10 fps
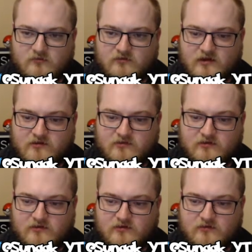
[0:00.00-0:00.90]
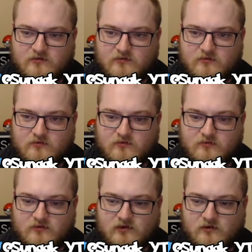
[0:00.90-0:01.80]
toxic?
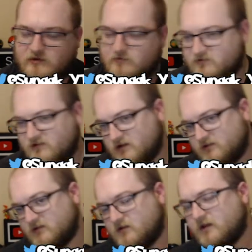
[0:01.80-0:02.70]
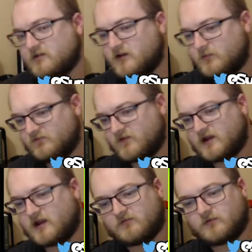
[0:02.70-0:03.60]
Yo, that was toxic. Okay, so I gotta be very
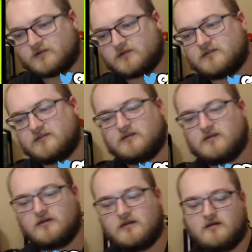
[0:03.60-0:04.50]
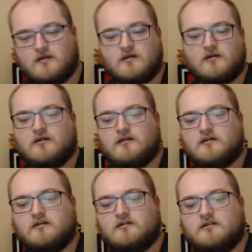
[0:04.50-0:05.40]
careful with this.
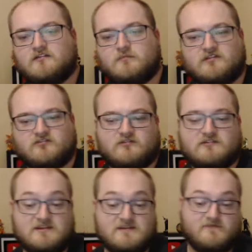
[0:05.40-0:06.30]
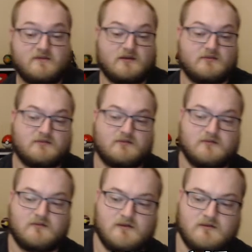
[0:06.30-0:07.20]
Your special defense
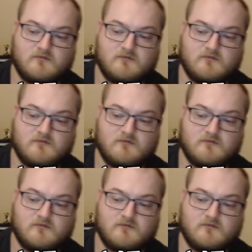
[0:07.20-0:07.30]
is